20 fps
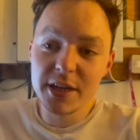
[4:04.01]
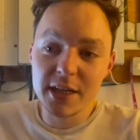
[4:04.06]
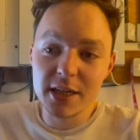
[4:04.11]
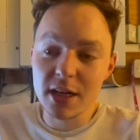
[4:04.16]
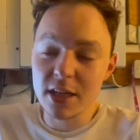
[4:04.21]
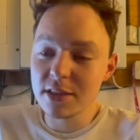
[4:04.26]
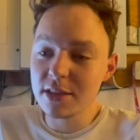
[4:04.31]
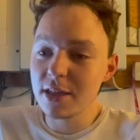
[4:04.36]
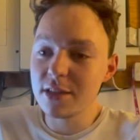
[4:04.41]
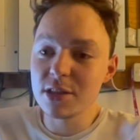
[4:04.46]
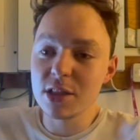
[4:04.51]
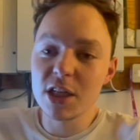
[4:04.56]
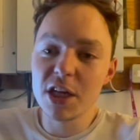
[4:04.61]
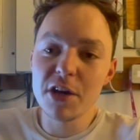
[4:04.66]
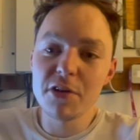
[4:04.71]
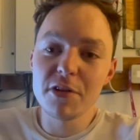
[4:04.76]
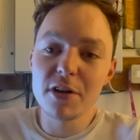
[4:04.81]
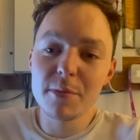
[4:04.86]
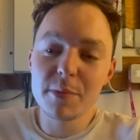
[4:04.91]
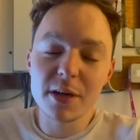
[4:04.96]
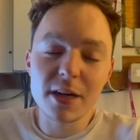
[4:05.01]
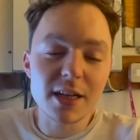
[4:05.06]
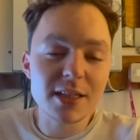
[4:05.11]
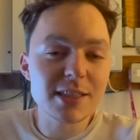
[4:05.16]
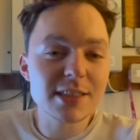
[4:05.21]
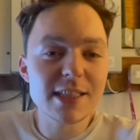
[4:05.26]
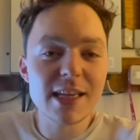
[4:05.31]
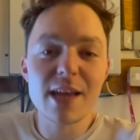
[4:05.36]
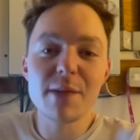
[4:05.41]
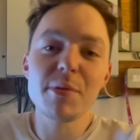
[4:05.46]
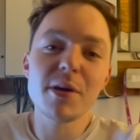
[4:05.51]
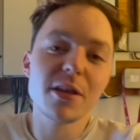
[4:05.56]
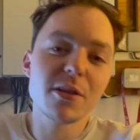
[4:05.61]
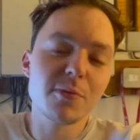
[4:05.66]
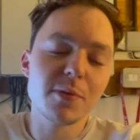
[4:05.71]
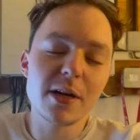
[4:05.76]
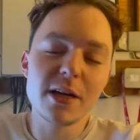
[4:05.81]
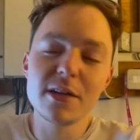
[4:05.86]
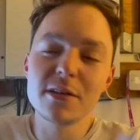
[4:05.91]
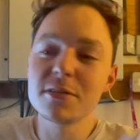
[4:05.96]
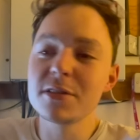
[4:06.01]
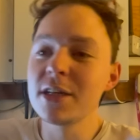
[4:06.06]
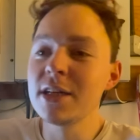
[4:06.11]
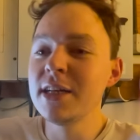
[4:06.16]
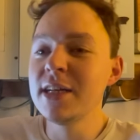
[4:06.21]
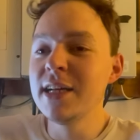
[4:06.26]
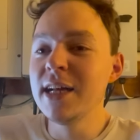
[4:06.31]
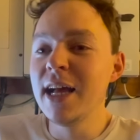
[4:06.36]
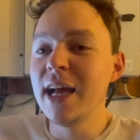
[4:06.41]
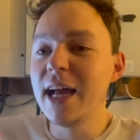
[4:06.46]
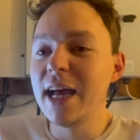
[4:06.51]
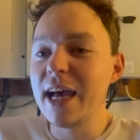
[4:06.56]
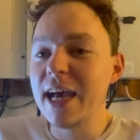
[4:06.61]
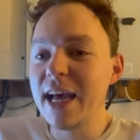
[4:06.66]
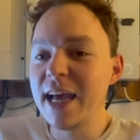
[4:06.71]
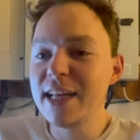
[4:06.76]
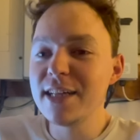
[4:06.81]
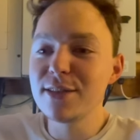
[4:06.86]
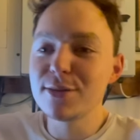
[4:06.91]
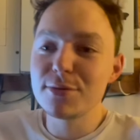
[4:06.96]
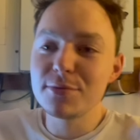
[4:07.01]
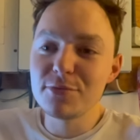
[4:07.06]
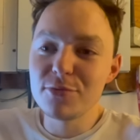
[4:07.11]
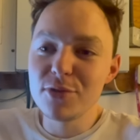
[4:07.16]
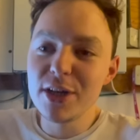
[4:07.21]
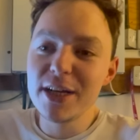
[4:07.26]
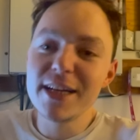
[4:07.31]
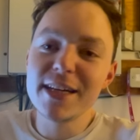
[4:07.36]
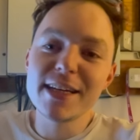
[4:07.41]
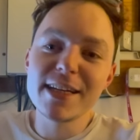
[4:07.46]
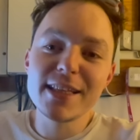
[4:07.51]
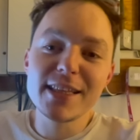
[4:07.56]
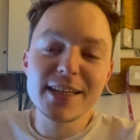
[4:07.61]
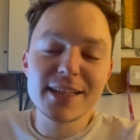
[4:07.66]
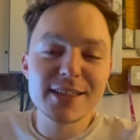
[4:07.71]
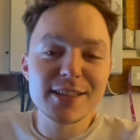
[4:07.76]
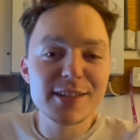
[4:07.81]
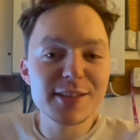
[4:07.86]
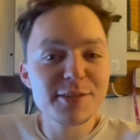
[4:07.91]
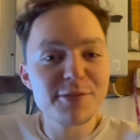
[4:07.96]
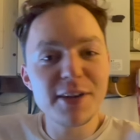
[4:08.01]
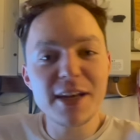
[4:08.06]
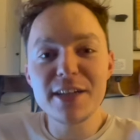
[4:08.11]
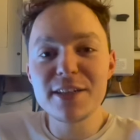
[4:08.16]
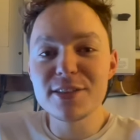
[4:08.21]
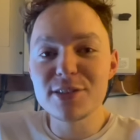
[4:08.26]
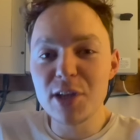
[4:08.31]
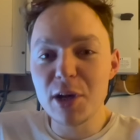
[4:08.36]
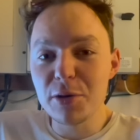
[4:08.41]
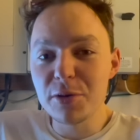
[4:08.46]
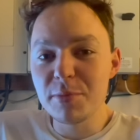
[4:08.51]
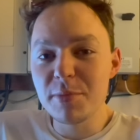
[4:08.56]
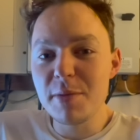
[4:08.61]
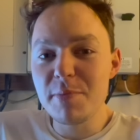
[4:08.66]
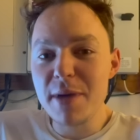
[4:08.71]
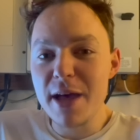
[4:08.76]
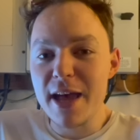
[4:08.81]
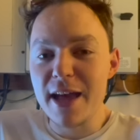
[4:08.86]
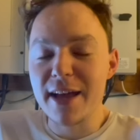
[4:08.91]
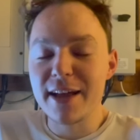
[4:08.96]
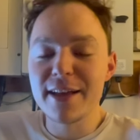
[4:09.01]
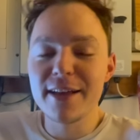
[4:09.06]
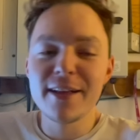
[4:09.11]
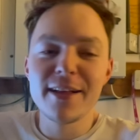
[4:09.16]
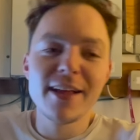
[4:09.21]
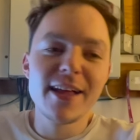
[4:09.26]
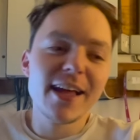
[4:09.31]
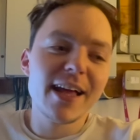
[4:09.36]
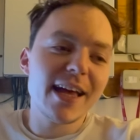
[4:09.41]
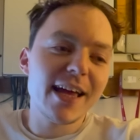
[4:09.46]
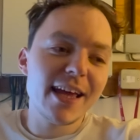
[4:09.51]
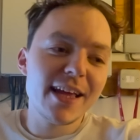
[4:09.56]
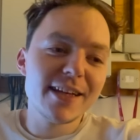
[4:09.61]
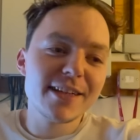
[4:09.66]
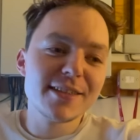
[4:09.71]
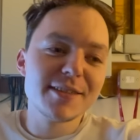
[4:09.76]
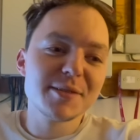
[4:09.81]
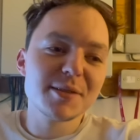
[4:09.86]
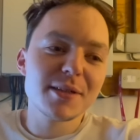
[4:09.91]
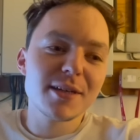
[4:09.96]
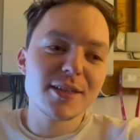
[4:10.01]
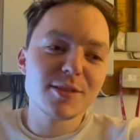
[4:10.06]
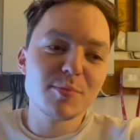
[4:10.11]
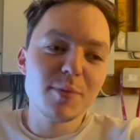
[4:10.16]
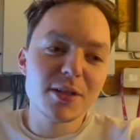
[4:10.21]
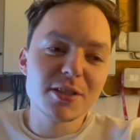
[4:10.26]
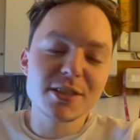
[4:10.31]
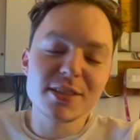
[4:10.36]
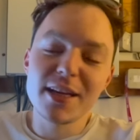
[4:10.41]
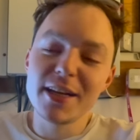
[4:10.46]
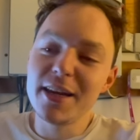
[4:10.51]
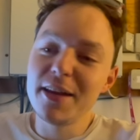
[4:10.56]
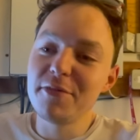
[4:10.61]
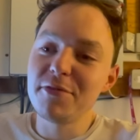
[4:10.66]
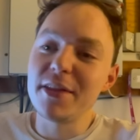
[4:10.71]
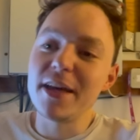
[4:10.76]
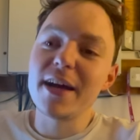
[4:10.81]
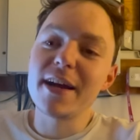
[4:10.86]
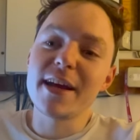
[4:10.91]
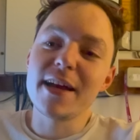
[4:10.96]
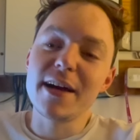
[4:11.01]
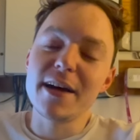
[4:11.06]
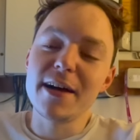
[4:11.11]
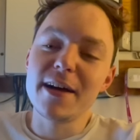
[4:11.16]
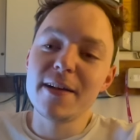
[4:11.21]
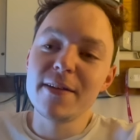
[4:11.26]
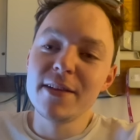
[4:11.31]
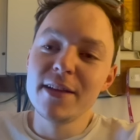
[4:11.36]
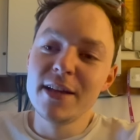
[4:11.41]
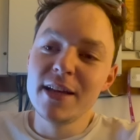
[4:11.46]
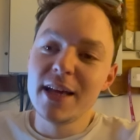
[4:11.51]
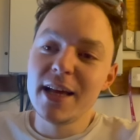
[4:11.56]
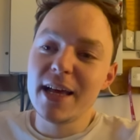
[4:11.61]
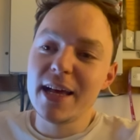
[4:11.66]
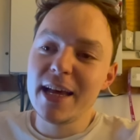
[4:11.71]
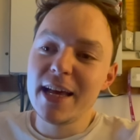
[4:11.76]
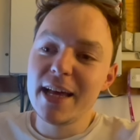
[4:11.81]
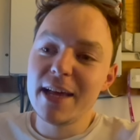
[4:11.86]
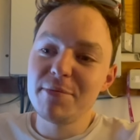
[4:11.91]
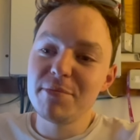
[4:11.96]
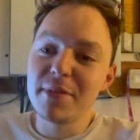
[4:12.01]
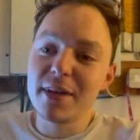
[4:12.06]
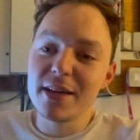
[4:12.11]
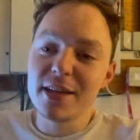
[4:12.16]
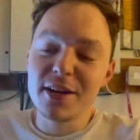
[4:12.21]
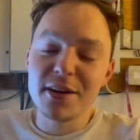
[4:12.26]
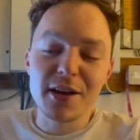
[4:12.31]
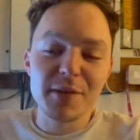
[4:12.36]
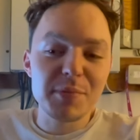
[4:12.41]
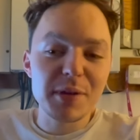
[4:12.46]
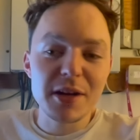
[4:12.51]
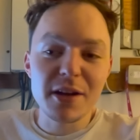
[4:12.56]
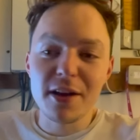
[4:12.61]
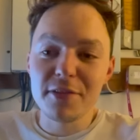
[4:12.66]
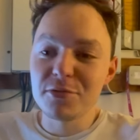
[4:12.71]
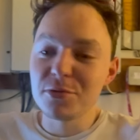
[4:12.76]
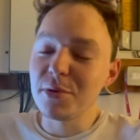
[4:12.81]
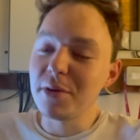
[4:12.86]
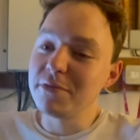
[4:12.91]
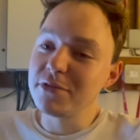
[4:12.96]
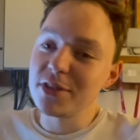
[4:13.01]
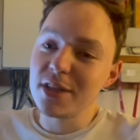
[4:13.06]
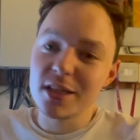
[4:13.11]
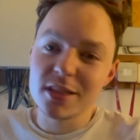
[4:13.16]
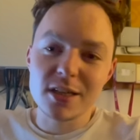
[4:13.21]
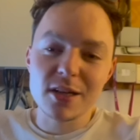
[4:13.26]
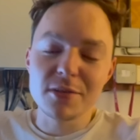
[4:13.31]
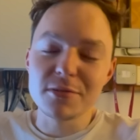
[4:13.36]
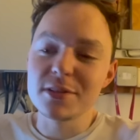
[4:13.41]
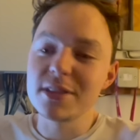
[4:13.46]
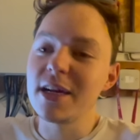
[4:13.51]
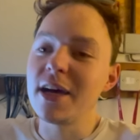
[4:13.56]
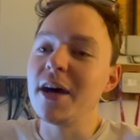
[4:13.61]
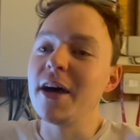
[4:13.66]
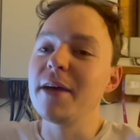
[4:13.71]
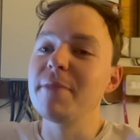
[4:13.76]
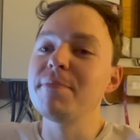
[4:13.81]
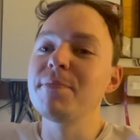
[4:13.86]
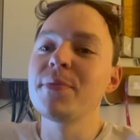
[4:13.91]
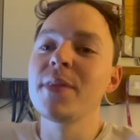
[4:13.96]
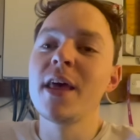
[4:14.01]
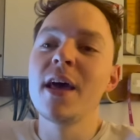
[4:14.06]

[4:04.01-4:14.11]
I'd like to go to Europe, I'd like to see a bit of the world. And really, the Defender's holding me back. And as much as I love that car, you know, I've been after one for such a long time.